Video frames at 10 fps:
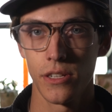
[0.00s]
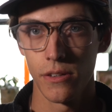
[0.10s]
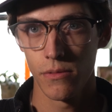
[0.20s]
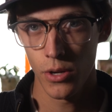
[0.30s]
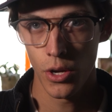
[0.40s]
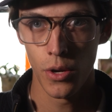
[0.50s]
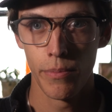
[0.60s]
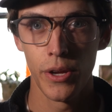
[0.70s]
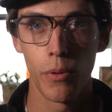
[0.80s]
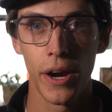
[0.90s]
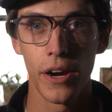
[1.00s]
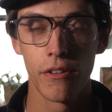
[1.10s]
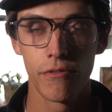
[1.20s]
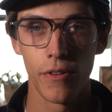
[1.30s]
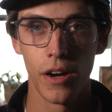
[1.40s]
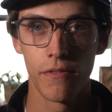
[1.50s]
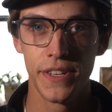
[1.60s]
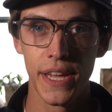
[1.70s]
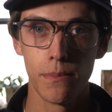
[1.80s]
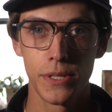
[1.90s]
So be aware of
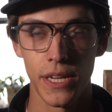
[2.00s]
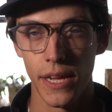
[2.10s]
dips